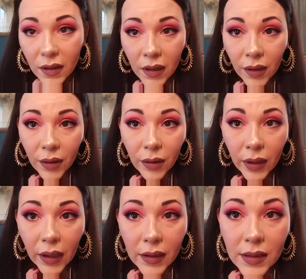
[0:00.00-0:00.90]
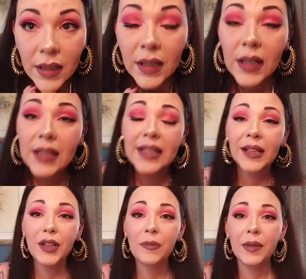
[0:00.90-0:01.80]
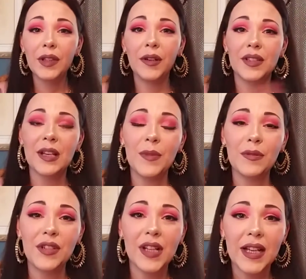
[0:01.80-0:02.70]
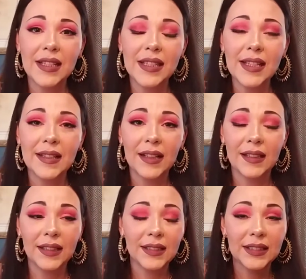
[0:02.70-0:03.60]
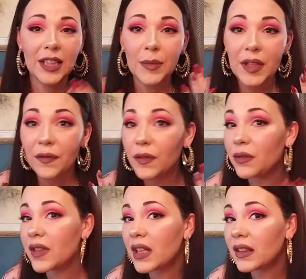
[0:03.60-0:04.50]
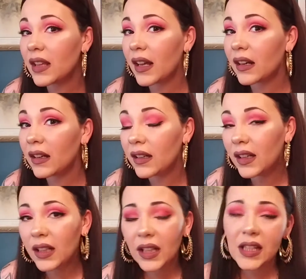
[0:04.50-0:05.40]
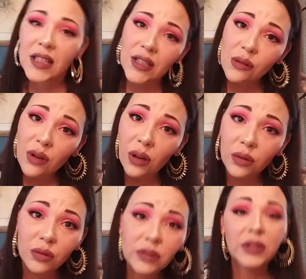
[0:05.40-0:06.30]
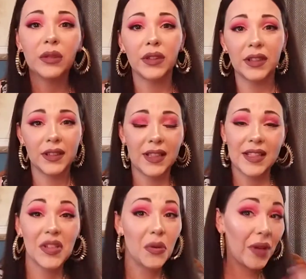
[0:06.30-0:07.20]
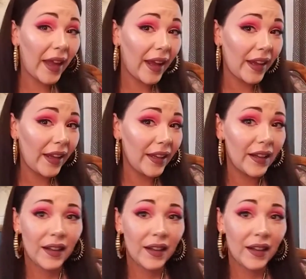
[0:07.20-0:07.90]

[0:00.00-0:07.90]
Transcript: I don't know, guys. Sound off below. Tell me what you guys think. Tell me if you think that it's too gold or it's okay.